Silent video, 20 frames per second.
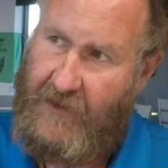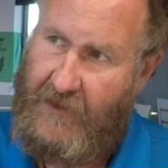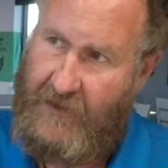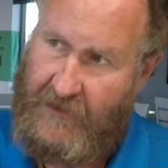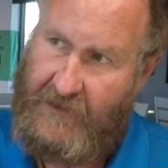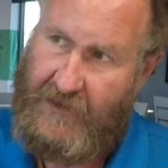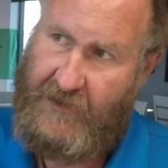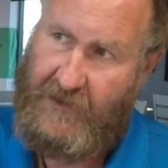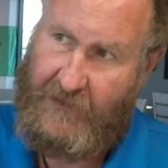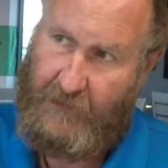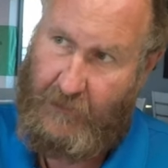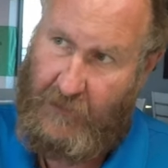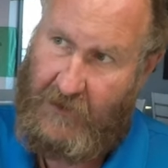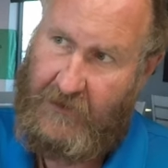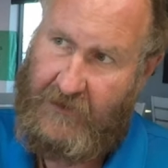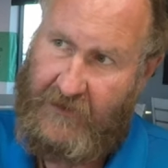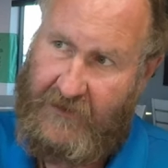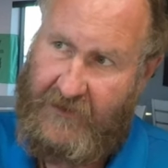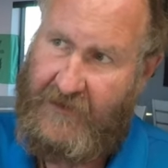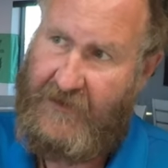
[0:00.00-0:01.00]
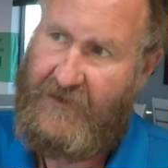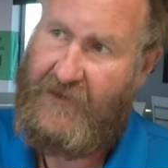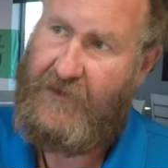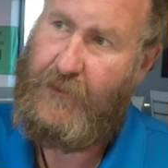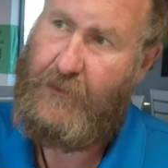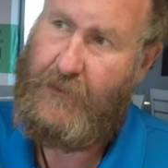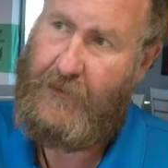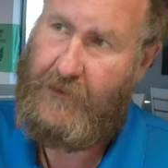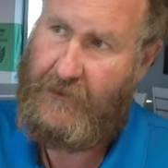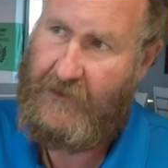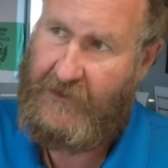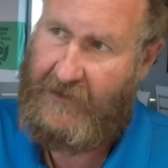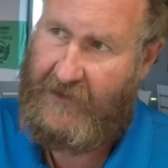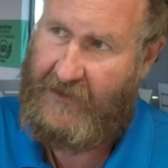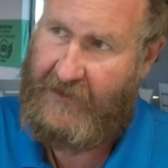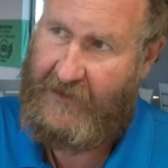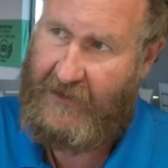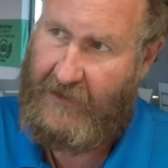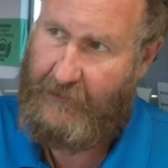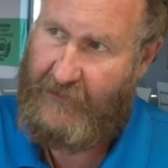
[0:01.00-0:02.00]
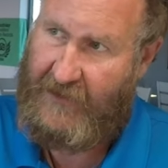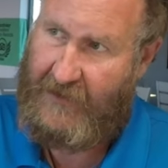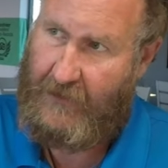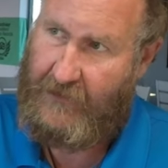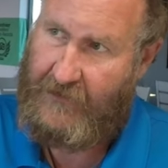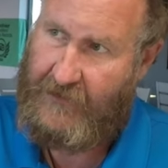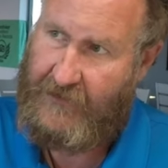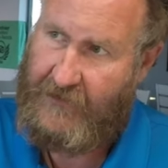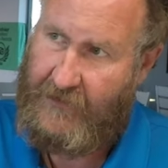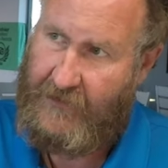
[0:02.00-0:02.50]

His smallest is 280 amp hours.